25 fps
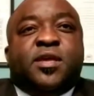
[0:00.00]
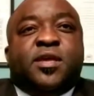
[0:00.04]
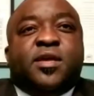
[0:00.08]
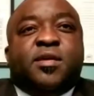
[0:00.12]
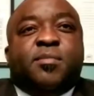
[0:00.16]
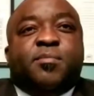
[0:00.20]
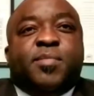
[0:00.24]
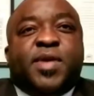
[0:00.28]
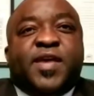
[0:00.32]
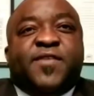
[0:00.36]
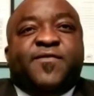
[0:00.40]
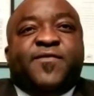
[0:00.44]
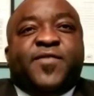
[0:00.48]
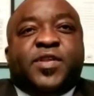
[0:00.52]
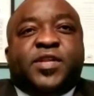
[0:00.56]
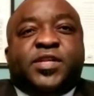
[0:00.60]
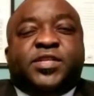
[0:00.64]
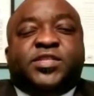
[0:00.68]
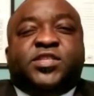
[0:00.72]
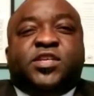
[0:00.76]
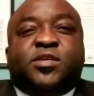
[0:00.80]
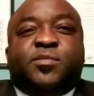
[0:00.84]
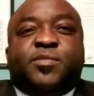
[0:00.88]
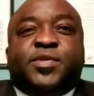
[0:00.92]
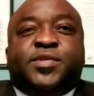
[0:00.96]
My fellow
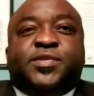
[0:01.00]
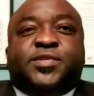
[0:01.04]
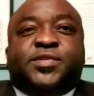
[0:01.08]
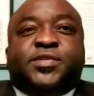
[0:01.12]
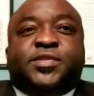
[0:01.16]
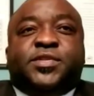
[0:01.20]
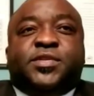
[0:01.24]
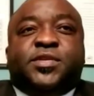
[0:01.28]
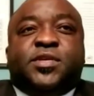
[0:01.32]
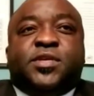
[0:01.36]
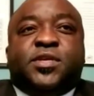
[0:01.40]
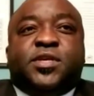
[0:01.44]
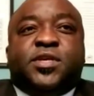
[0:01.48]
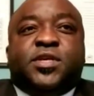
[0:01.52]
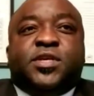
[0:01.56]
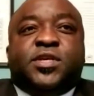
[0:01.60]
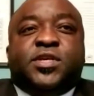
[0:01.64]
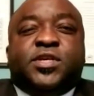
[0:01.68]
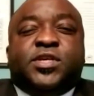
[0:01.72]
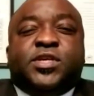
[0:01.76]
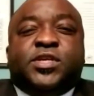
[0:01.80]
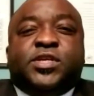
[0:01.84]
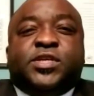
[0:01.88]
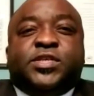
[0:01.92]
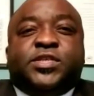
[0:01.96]
servants,
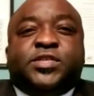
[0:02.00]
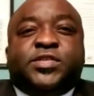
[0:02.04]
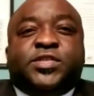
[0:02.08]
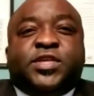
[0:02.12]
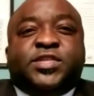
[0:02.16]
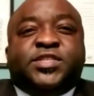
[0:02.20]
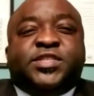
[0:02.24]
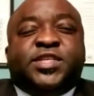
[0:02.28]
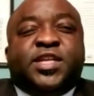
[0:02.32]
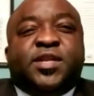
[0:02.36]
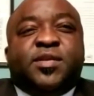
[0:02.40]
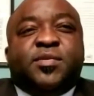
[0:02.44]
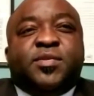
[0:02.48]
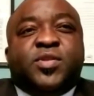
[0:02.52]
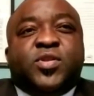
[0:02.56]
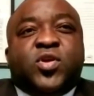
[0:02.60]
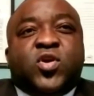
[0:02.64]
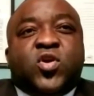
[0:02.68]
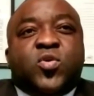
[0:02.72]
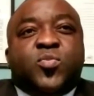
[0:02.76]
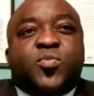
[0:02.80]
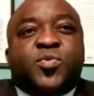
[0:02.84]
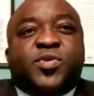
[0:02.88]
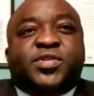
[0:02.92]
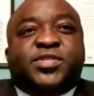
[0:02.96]
such an
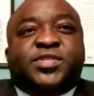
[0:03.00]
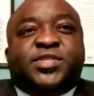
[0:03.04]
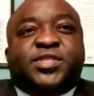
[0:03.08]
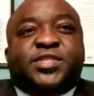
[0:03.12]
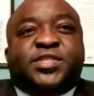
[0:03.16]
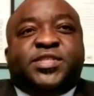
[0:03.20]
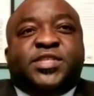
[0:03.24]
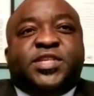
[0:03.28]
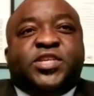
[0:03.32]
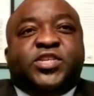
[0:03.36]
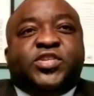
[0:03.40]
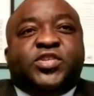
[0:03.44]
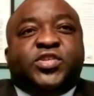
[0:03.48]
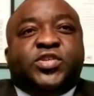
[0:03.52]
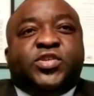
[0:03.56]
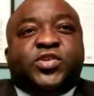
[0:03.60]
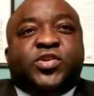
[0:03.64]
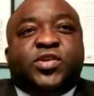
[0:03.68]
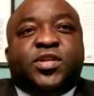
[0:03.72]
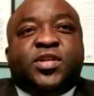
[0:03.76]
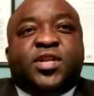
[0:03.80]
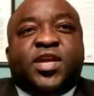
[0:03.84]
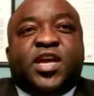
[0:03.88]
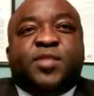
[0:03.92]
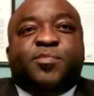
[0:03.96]
enormous decision could
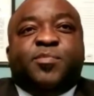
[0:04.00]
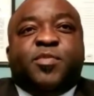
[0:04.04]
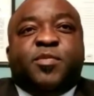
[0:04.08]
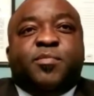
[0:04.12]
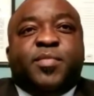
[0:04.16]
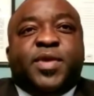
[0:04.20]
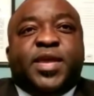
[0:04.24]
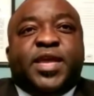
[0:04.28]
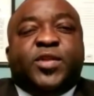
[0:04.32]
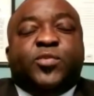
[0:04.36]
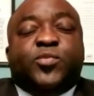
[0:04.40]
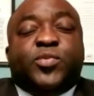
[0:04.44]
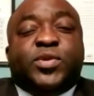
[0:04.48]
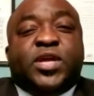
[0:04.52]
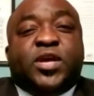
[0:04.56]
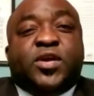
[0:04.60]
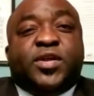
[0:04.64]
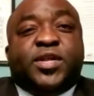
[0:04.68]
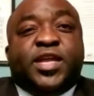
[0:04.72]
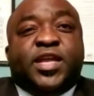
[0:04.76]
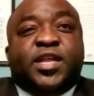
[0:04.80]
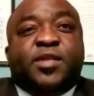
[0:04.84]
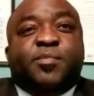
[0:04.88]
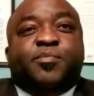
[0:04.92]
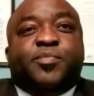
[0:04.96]
not be made without
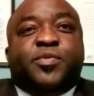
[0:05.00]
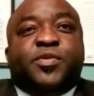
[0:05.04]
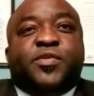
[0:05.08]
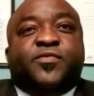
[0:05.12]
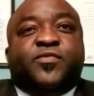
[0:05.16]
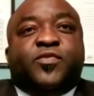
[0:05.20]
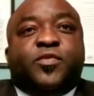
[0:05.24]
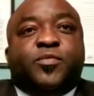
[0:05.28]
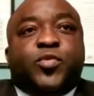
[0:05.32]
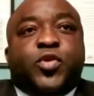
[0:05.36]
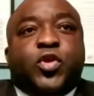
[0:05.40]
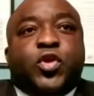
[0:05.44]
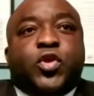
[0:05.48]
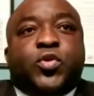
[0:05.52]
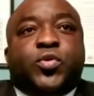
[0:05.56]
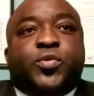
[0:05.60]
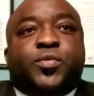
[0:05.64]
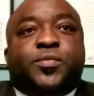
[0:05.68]
input from you.